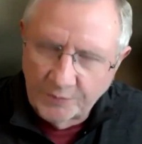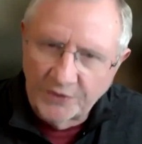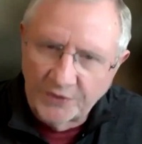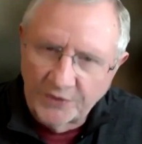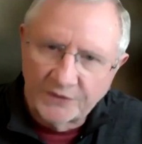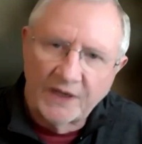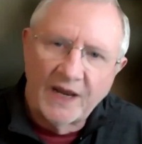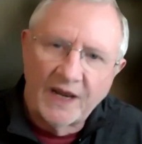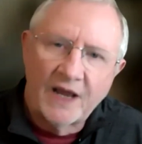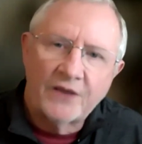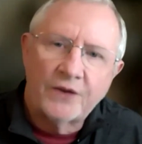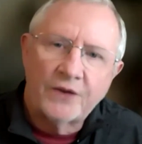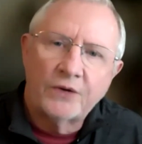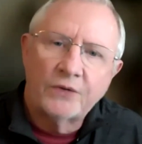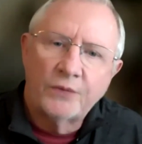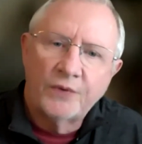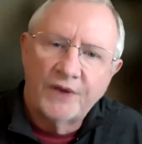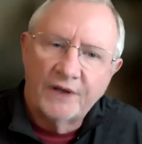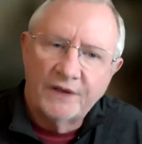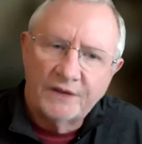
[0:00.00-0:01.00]
are put
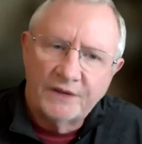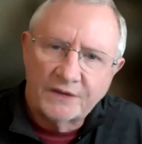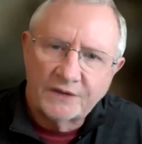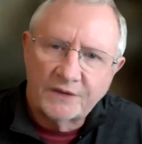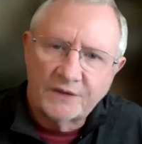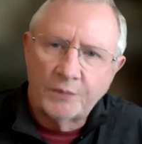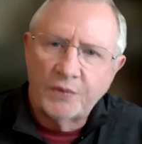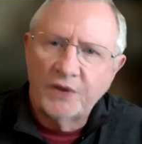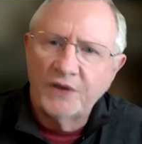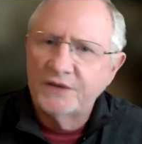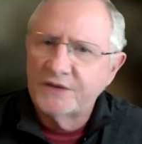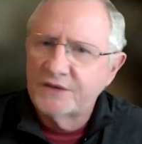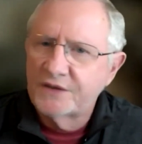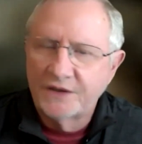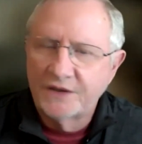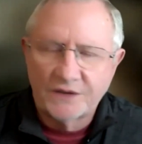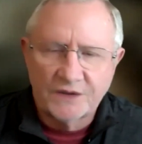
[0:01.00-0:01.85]
together within disciplines?